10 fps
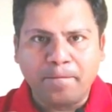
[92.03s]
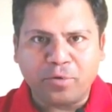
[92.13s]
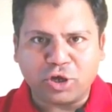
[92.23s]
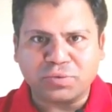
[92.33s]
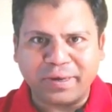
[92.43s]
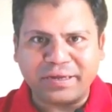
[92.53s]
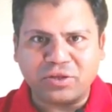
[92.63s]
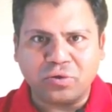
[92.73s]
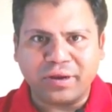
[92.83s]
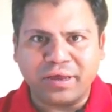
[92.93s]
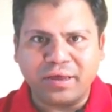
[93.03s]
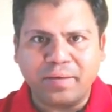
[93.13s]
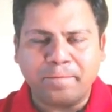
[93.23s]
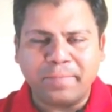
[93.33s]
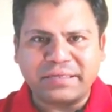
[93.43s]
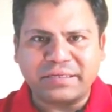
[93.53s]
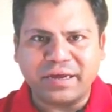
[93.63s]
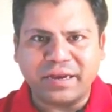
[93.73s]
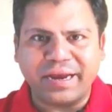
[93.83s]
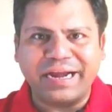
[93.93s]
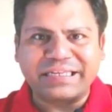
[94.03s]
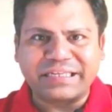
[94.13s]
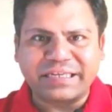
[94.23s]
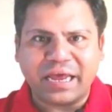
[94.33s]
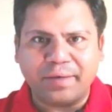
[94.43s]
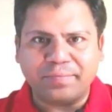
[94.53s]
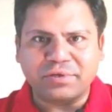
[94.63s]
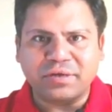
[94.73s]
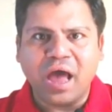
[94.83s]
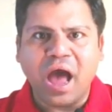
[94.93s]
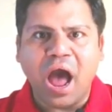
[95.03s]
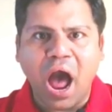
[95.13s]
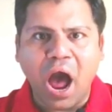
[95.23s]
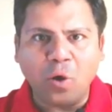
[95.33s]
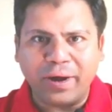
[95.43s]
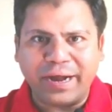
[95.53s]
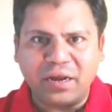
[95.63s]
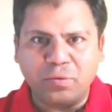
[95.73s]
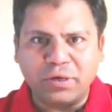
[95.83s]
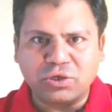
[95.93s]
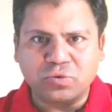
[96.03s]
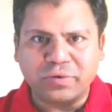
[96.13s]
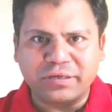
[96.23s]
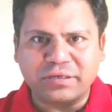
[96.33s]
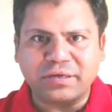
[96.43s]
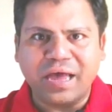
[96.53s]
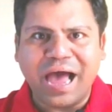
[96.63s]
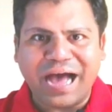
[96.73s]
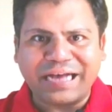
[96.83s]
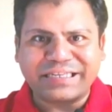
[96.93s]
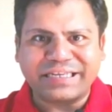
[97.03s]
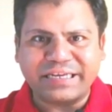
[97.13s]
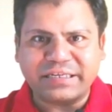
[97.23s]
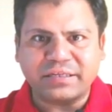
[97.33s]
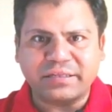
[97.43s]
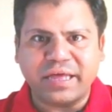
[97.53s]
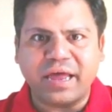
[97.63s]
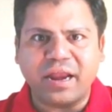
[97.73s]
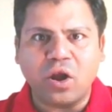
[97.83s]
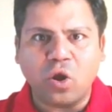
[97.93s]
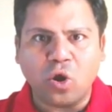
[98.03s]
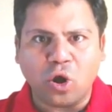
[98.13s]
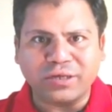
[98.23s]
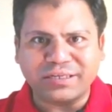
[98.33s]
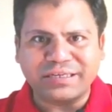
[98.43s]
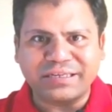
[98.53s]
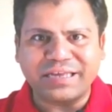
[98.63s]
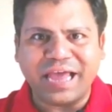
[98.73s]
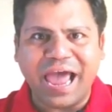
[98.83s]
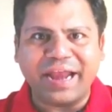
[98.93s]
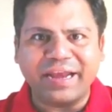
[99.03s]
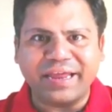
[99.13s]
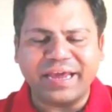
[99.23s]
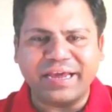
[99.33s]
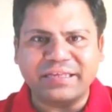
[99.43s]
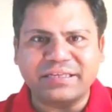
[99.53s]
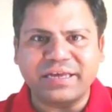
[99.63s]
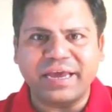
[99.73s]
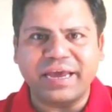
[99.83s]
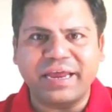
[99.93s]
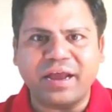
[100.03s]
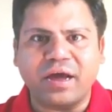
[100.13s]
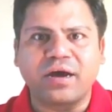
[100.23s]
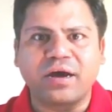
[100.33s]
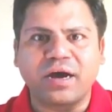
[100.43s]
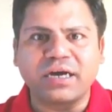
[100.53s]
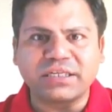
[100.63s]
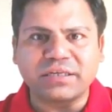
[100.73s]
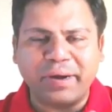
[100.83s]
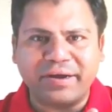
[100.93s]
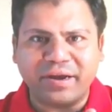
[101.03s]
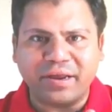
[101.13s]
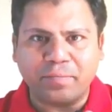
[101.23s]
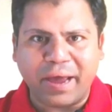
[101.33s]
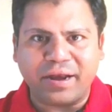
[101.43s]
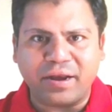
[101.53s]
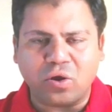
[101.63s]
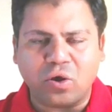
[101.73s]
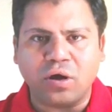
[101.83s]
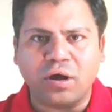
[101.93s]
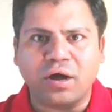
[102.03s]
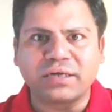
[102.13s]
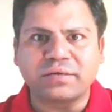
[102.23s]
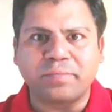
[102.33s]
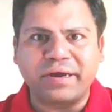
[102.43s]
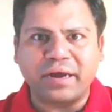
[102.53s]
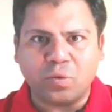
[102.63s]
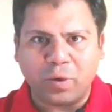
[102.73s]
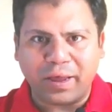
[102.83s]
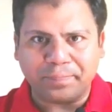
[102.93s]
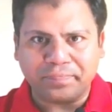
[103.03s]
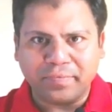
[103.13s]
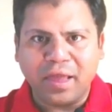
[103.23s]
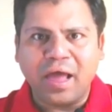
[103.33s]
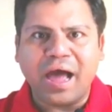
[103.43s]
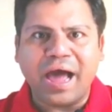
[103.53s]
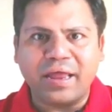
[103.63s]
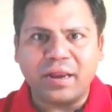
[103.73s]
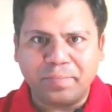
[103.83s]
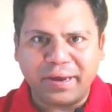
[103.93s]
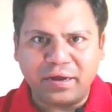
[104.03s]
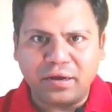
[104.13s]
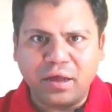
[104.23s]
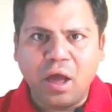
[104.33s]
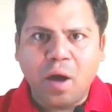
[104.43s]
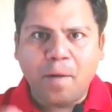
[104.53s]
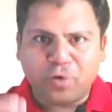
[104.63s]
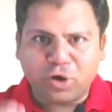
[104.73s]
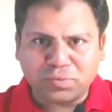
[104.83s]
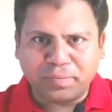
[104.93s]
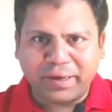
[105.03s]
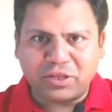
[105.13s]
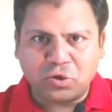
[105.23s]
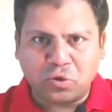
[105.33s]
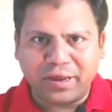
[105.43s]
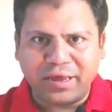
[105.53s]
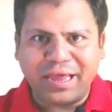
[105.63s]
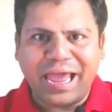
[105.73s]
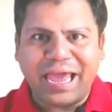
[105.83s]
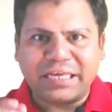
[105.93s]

Prospect theory basically describes how individuals assess their losses and gains in a asymmetric manner or asymmetric way. I repeat, prospect theory